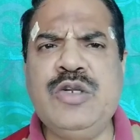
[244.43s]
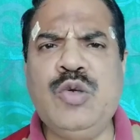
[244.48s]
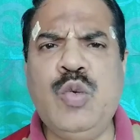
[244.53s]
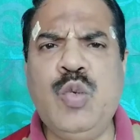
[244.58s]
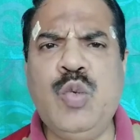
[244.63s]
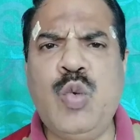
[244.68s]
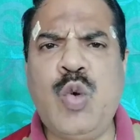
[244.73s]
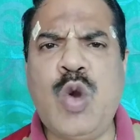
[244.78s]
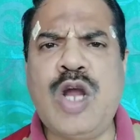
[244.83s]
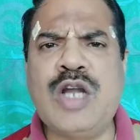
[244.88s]
to
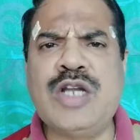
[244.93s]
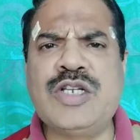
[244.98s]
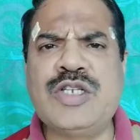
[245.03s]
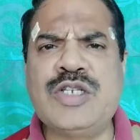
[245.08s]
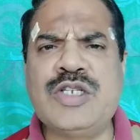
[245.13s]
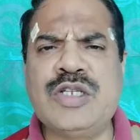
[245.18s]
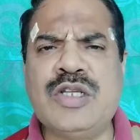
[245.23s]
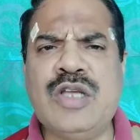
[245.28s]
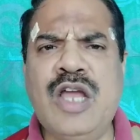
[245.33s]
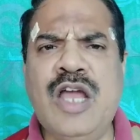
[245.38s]

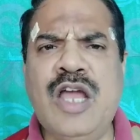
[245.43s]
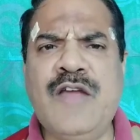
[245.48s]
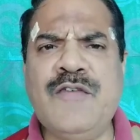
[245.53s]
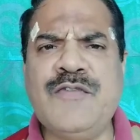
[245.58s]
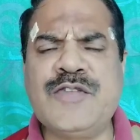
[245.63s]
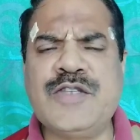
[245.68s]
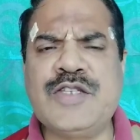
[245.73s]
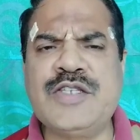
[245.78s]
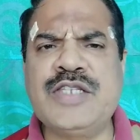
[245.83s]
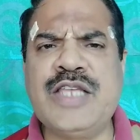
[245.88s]
wants of
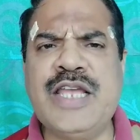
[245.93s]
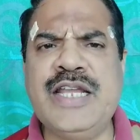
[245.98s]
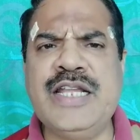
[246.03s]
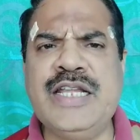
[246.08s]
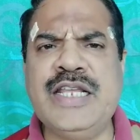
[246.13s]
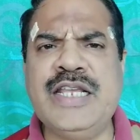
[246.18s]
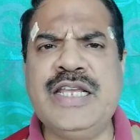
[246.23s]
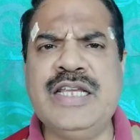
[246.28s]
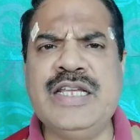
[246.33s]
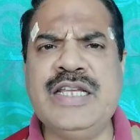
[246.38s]

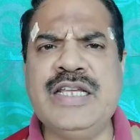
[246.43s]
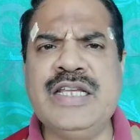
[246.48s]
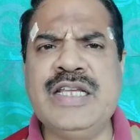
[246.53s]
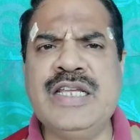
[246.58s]
society